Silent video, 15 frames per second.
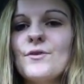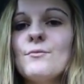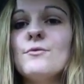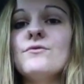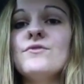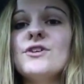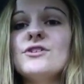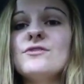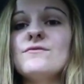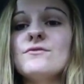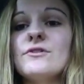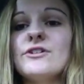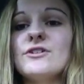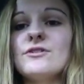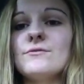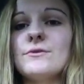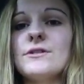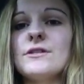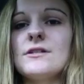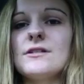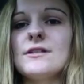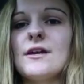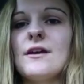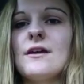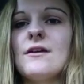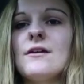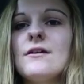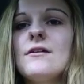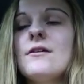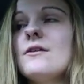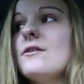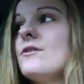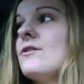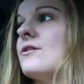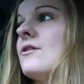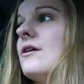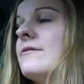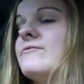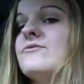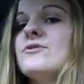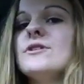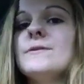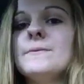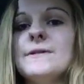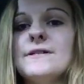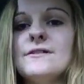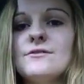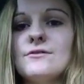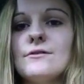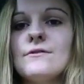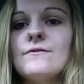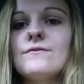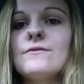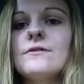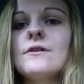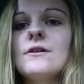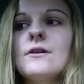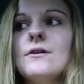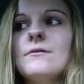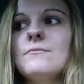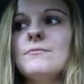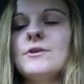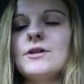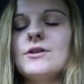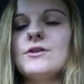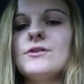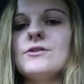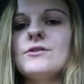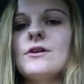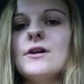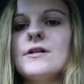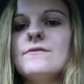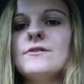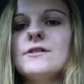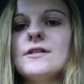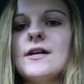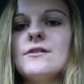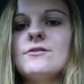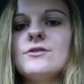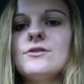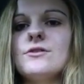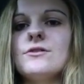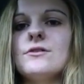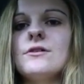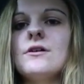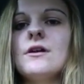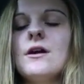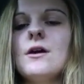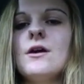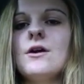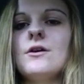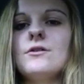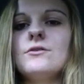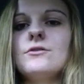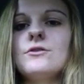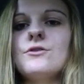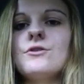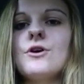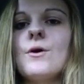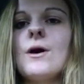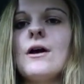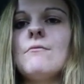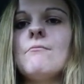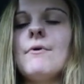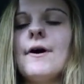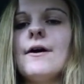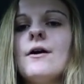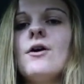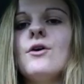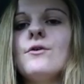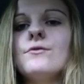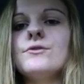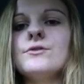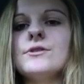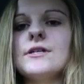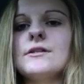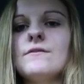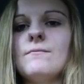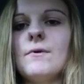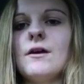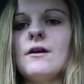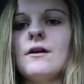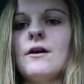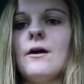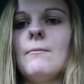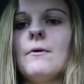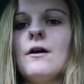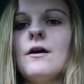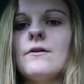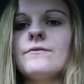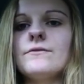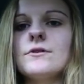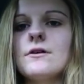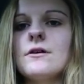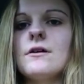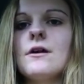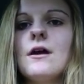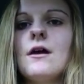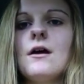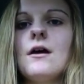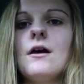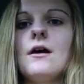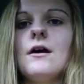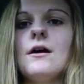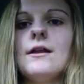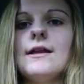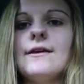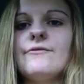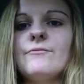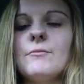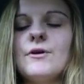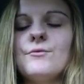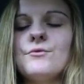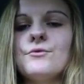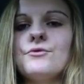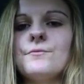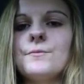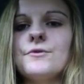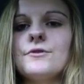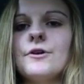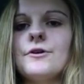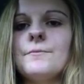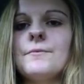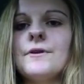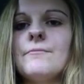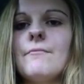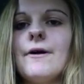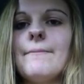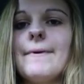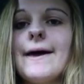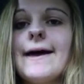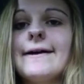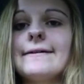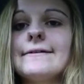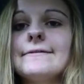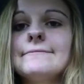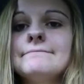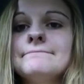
Well, first of all, I just wanted to say that I'm really pissed off because I've just had to go out and buy a whole new set of makeup after I left my water bottle open in my bag.